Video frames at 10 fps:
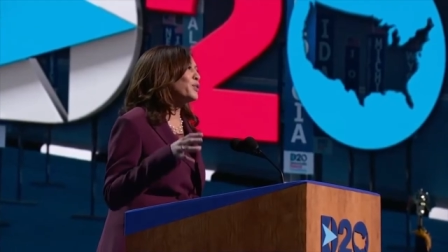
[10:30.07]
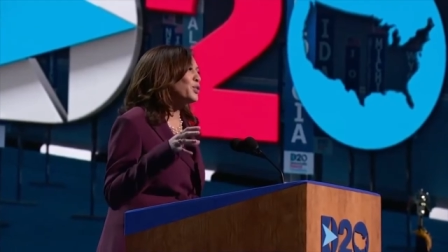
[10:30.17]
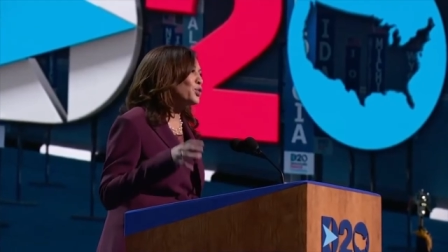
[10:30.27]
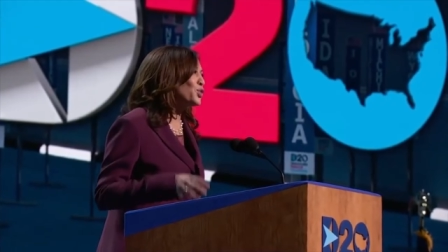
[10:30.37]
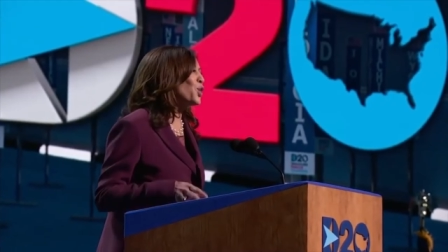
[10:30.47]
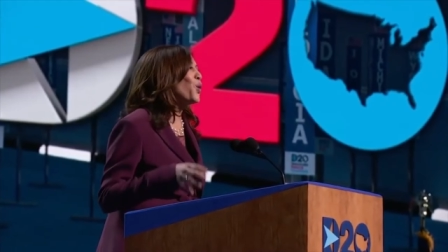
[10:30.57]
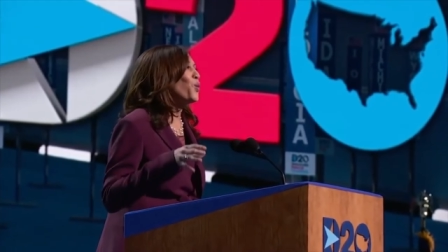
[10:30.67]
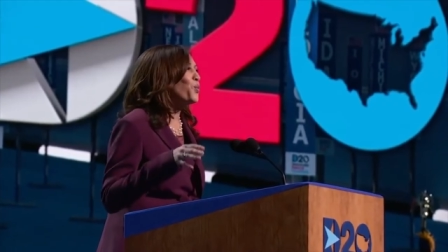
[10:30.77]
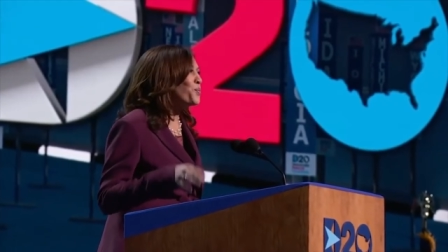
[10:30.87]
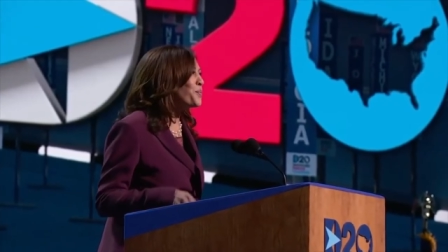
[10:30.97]

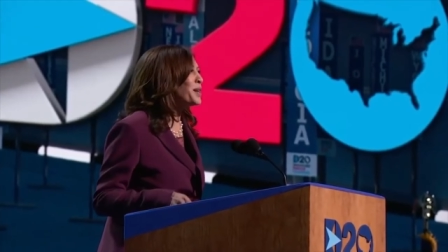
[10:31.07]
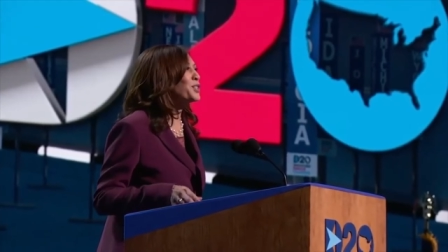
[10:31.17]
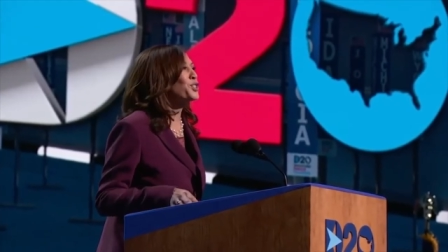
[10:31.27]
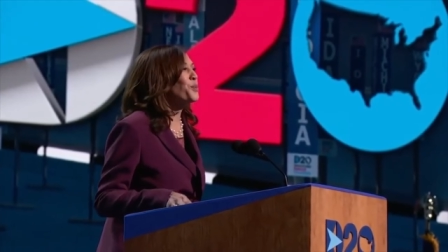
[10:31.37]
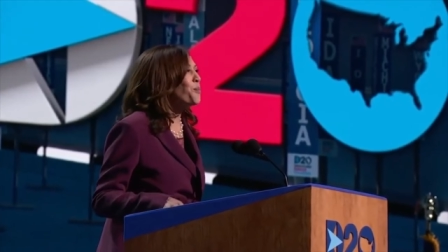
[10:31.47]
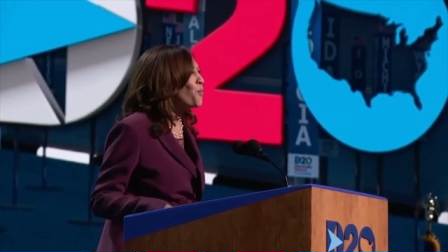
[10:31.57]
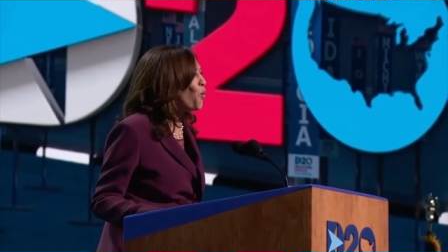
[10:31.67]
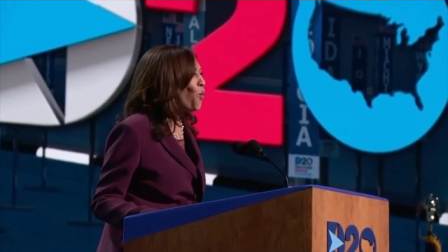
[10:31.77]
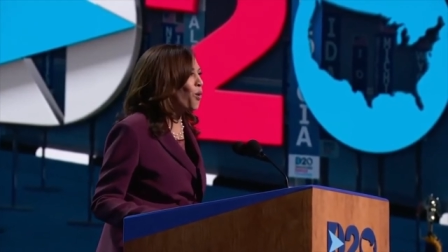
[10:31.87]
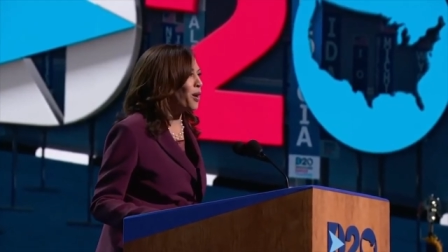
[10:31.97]
so much
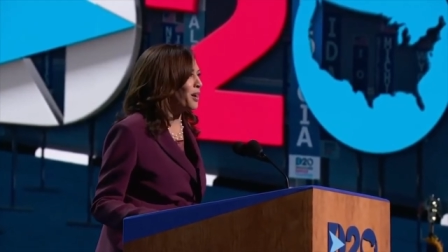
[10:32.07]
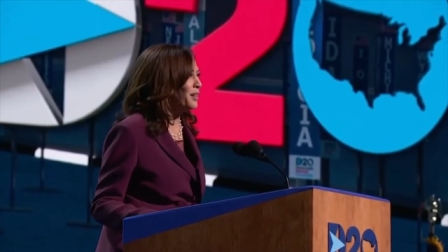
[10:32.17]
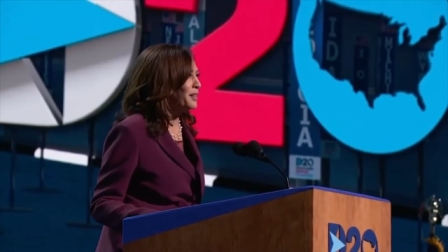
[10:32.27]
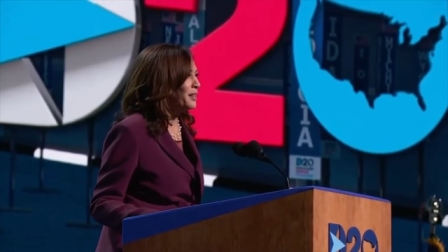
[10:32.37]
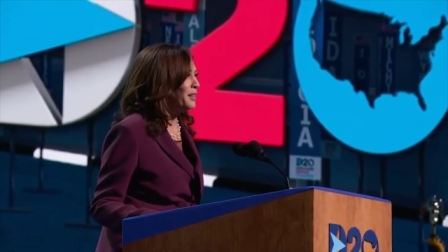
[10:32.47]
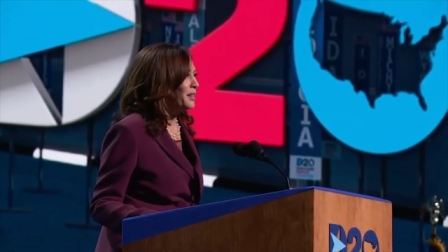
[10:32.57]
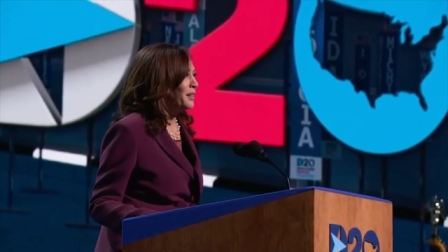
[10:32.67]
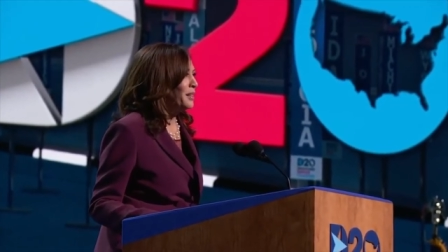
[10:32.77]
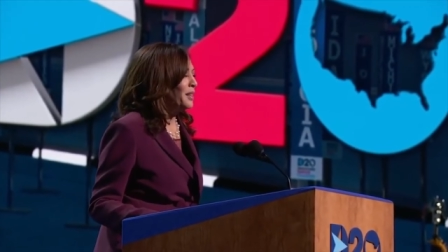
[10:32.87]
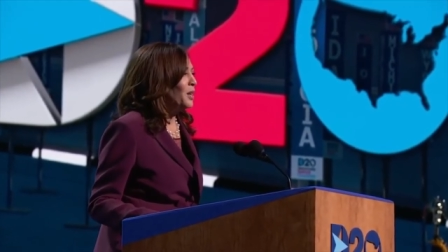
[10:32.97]
more.
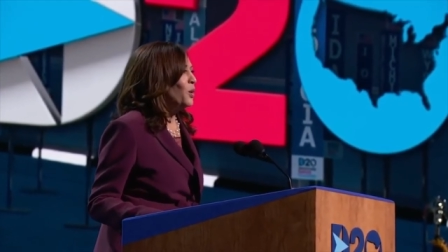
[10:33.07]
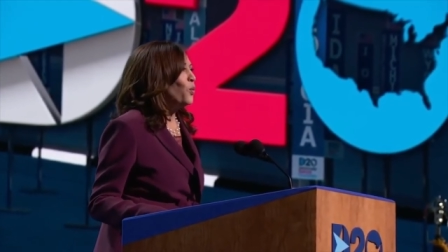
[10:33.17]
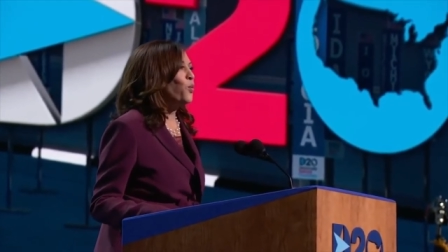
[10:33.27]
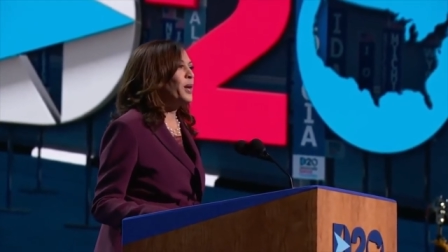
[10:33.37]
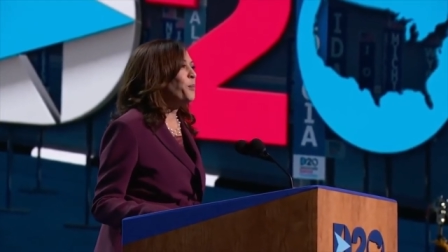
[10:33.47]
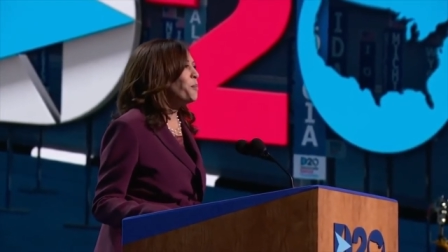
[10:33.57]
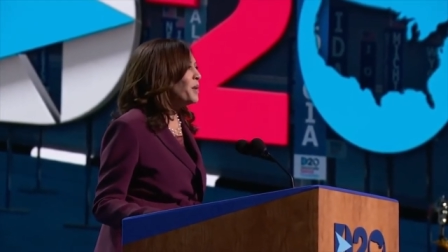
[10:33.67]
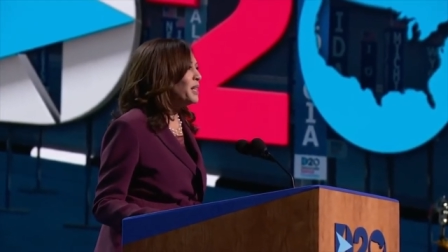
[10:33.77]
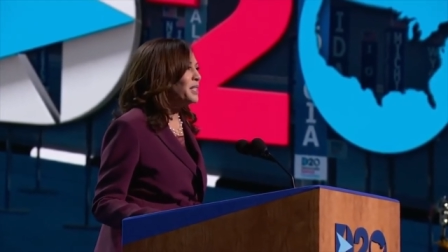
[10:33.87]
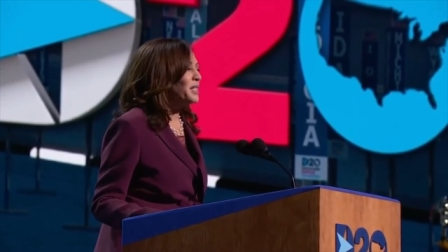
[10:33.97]
We
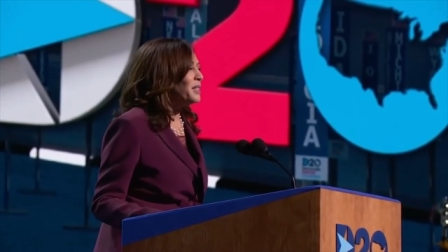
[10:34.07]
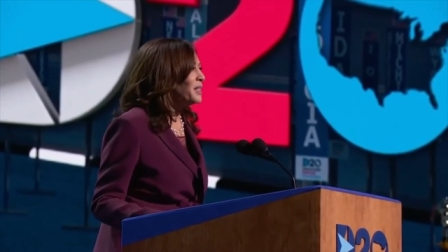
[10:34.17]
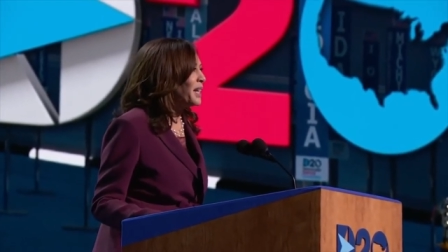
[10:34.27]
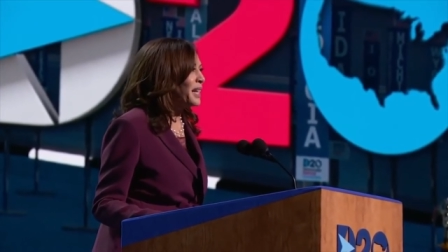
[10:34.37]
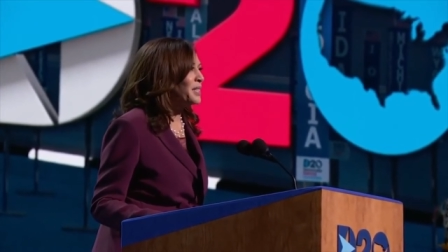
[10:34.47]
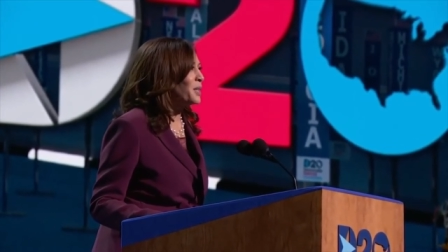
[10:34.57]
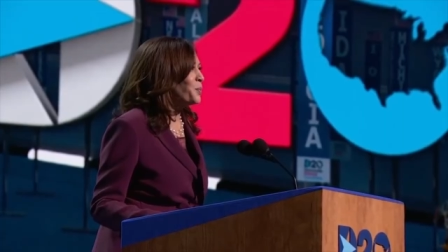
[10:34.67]
must elect a